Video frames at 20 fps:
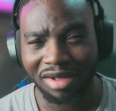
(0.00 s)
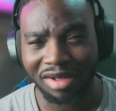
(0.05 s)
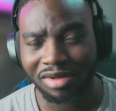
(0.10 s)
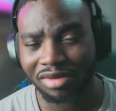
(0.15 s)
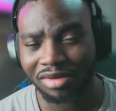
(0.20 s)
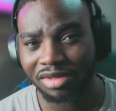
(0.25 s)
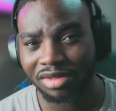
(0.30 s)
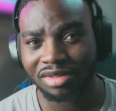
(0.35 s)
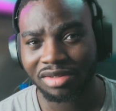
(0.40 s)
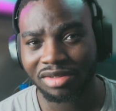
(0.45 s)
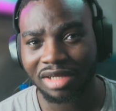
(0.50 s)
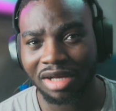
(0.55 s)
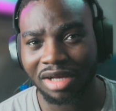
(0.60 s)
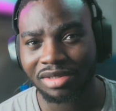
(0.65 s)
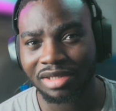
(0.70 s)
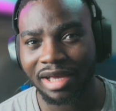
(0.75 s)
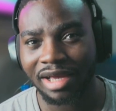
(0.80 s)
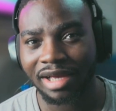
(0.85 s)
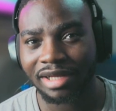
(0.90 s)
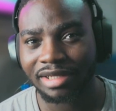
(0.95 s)
considering how
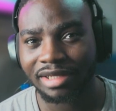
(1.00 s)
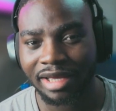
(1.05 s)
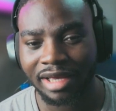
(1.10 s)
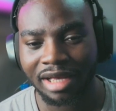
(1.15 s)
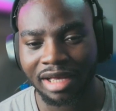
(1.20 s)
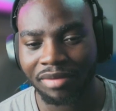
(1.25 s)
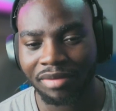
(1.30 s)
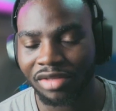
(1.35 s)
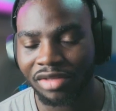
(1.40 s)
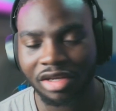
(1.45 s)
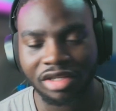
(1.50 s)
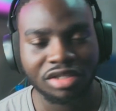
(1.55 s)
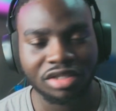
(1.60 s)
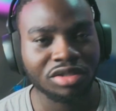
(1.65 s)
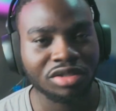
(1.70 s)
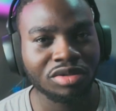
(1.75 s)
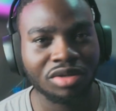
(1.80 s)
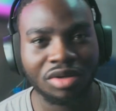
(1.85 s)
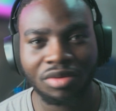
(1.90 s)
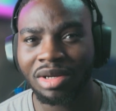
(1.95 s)
tired I am, there's
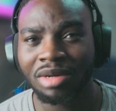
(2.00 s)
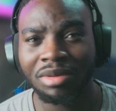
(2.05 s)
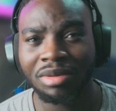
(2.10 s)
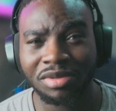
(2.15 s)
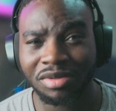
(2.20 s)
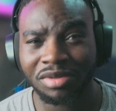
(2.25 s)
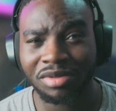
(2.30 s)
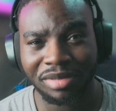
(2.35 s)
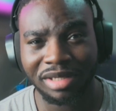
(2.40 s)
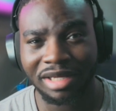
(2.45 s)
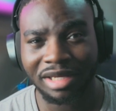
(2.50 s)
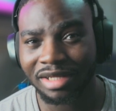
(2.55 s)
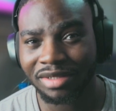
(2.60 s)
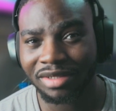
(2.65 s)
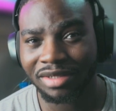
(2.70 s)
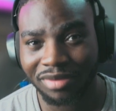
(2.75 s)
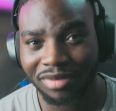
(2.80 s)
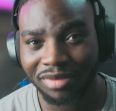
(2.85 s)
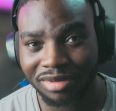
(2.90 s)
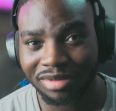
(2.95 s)
no way I'll be able to beat
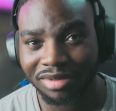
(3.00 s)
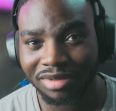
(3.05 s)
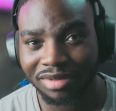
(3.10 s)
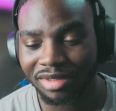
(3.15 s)
anyone.